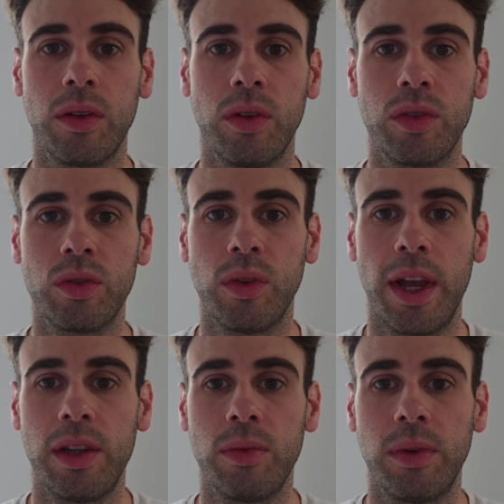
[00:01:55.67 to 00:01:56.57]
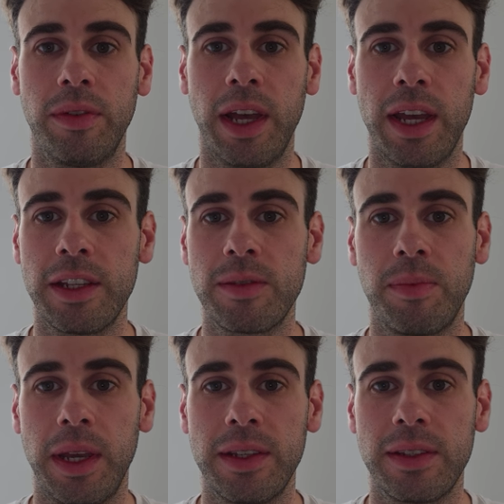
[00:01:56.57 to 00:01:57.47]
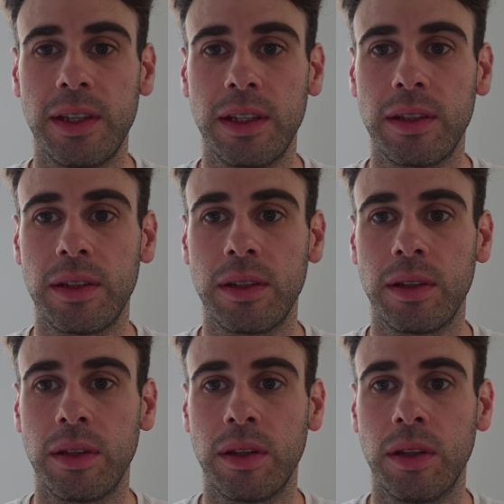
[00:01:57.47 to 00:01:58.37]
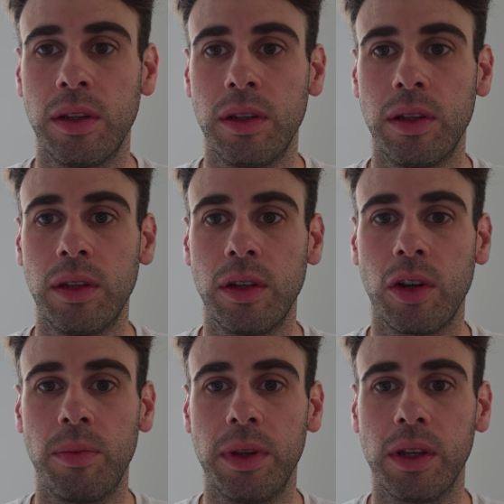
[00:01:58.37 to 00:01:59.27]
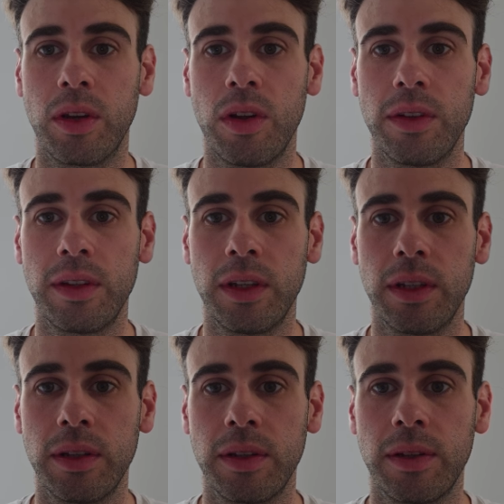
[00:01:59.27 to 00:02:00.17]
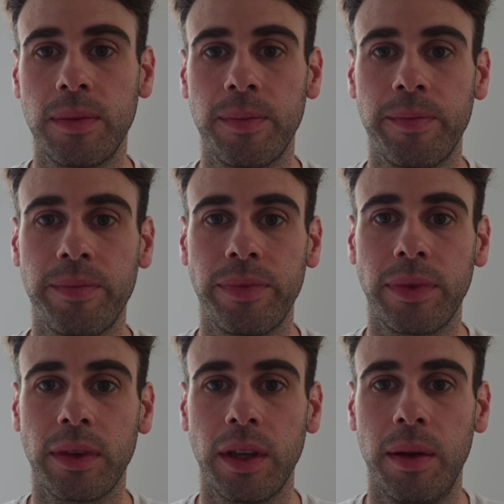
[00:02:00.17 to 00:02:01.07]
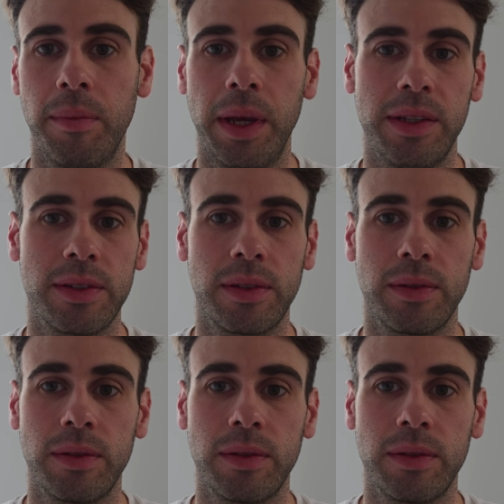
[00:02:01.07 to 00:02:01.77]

go to LWS, paste it, copy the content, and paste.